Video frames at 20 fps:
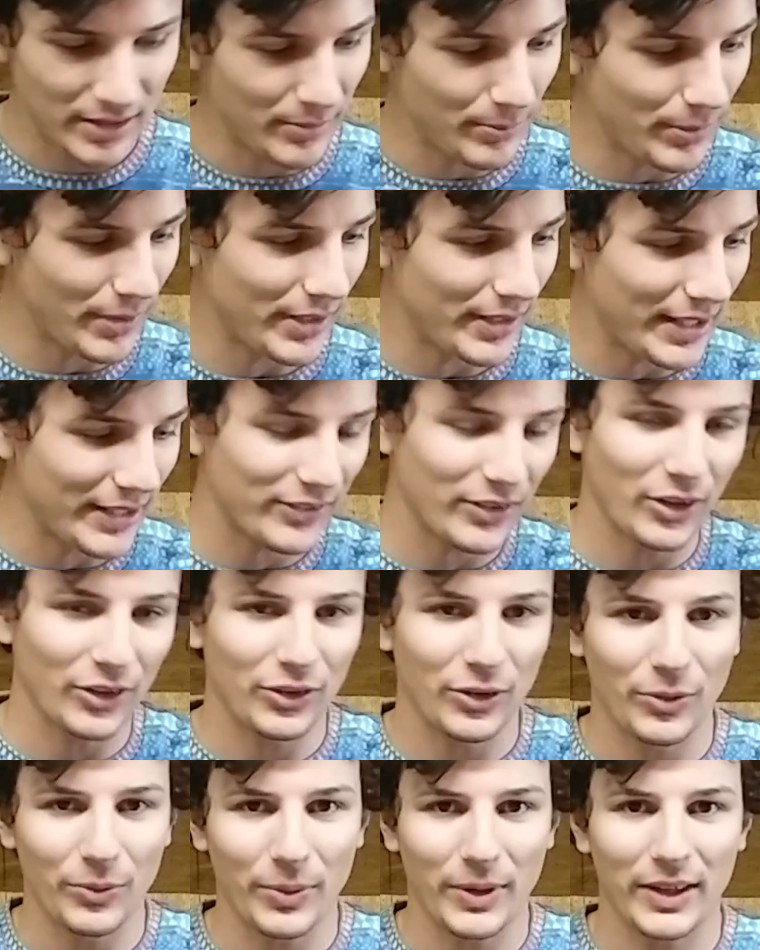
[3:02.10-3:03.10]
But that's
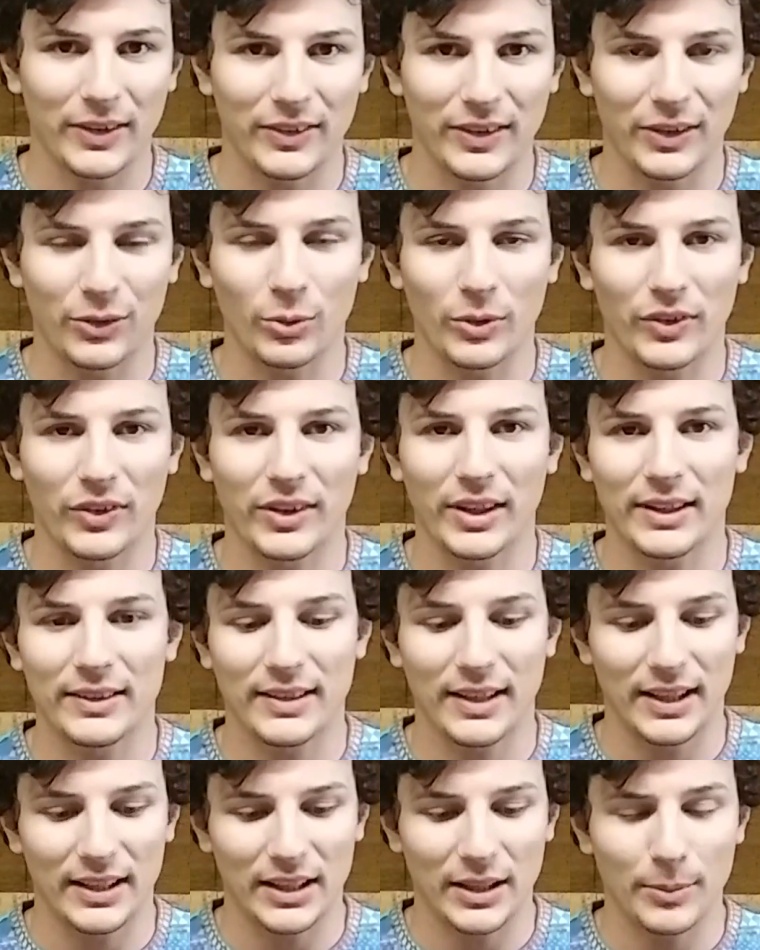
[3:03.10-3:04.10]
also because this one's
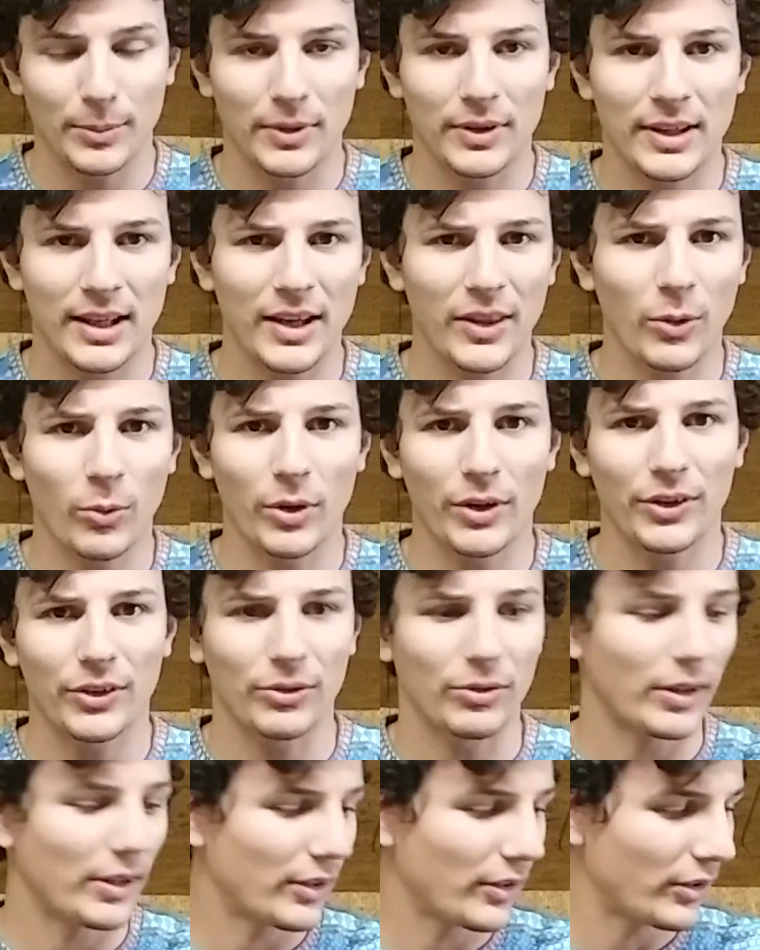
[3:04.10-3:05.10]
titanium. The other ones
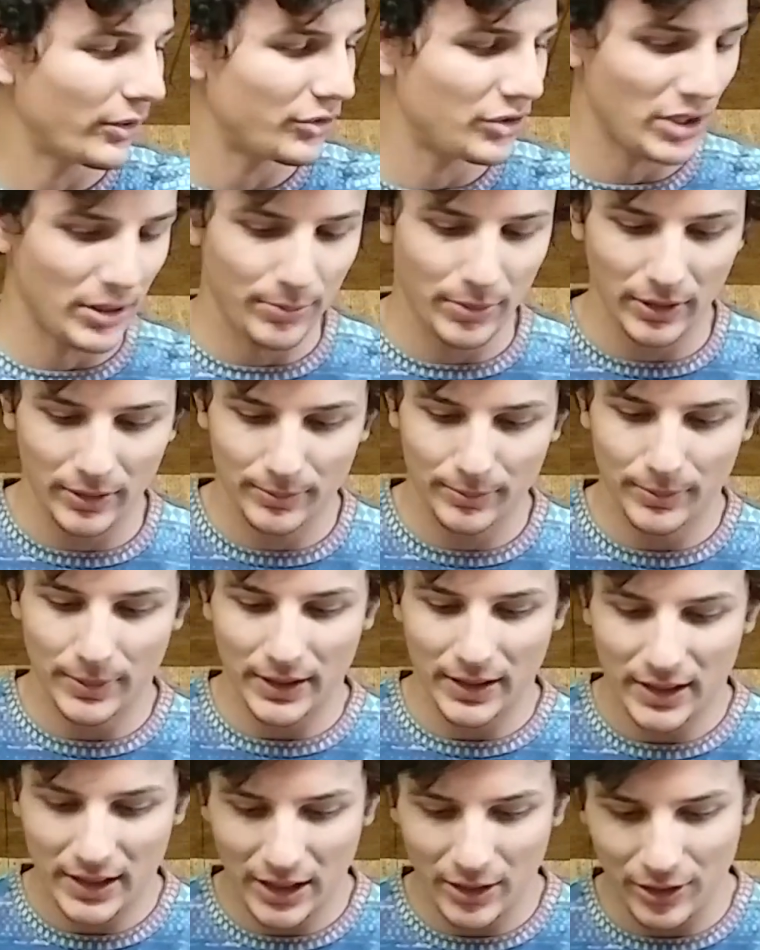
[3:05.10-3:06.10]
run a little cheaper.
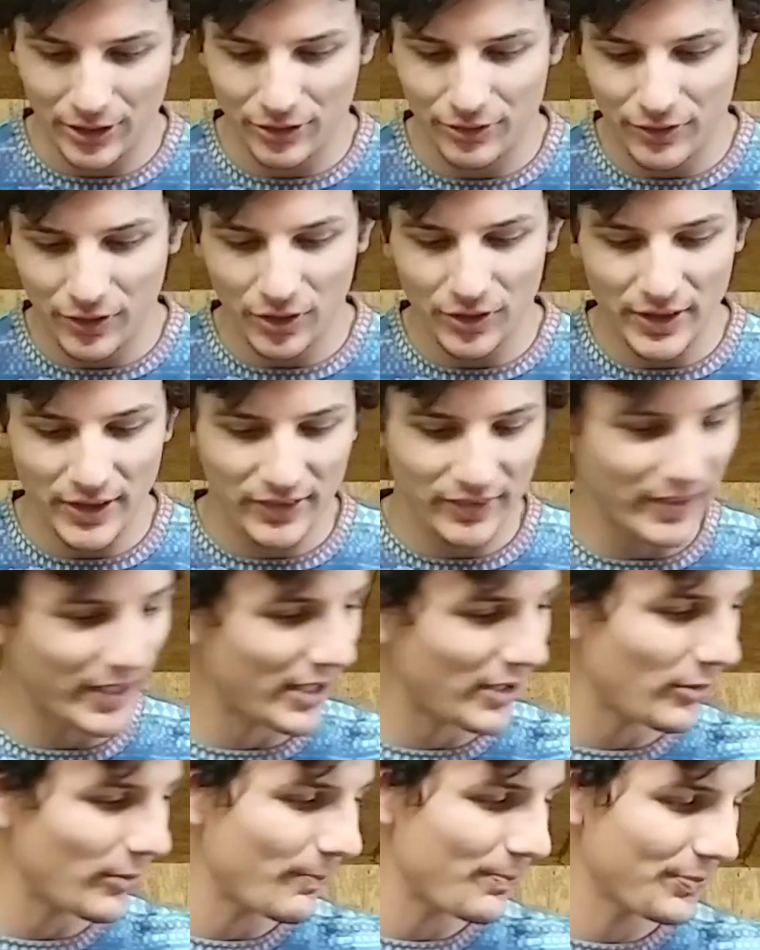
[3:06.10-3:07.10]
But anyways, you fold this
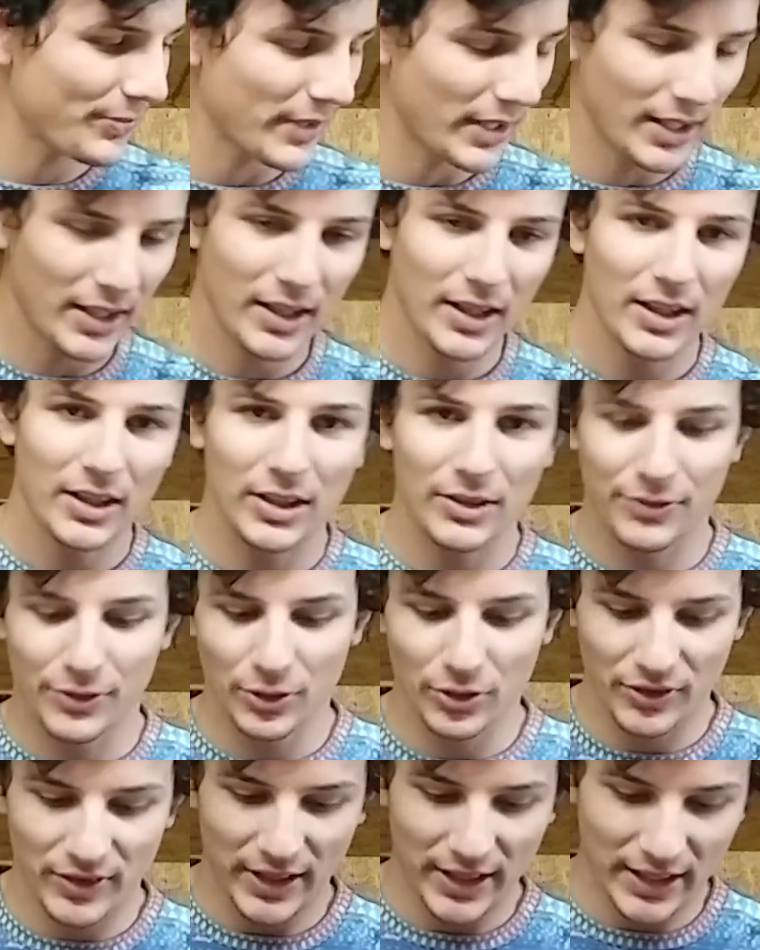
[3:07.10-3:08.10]
out. Your
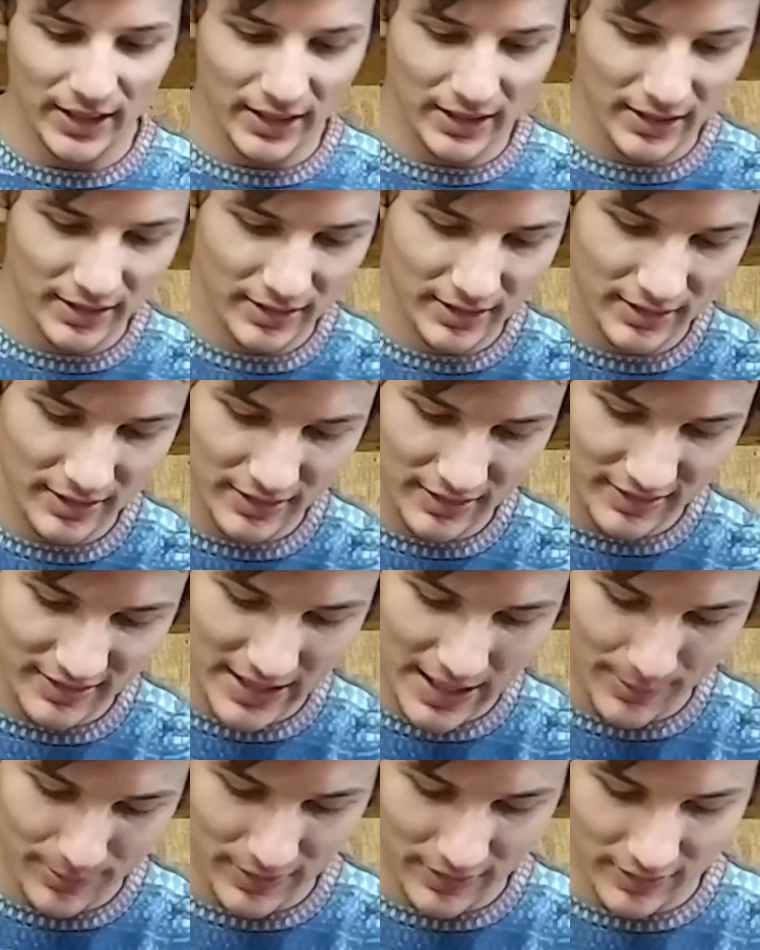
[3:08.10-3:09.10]
fuel tank
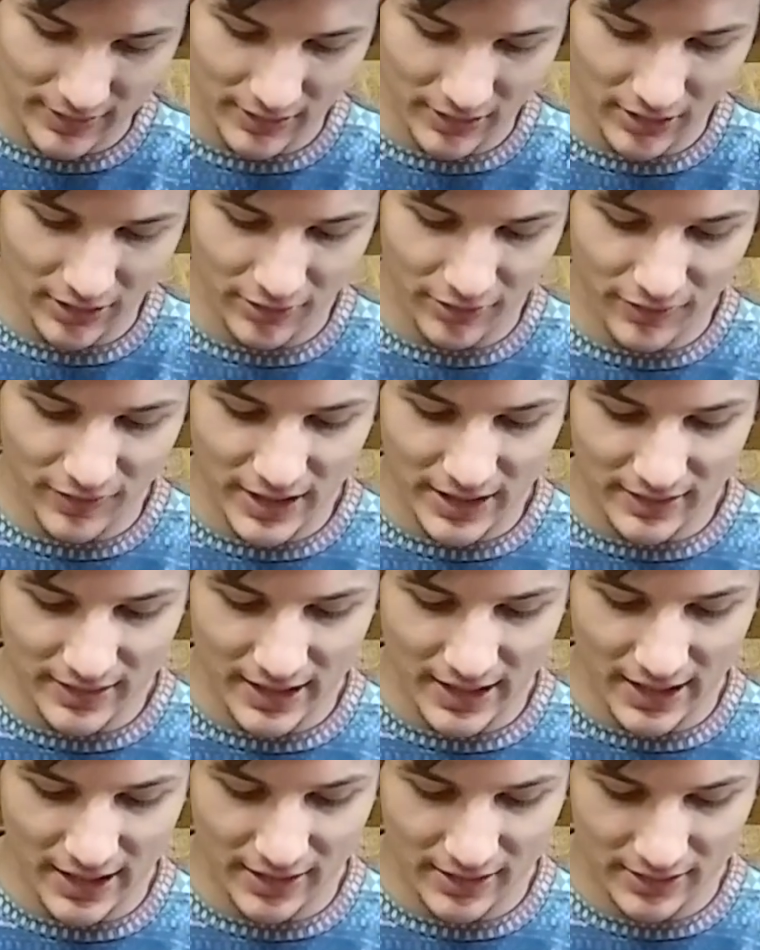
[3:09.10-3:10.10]
snaps into the little feet
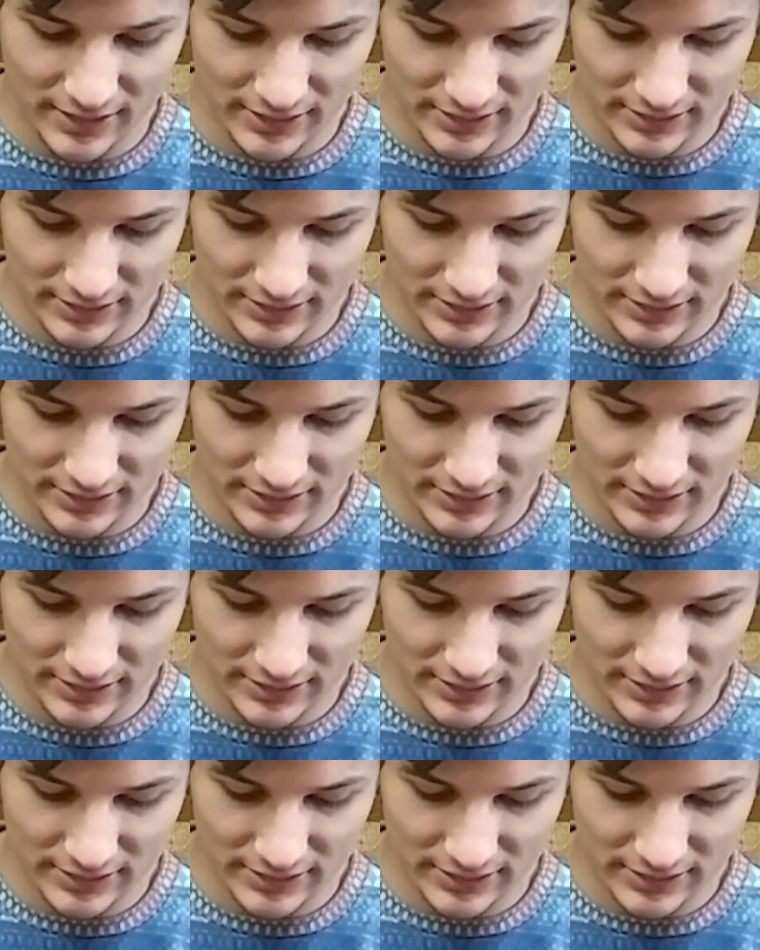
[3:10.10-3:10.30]
there.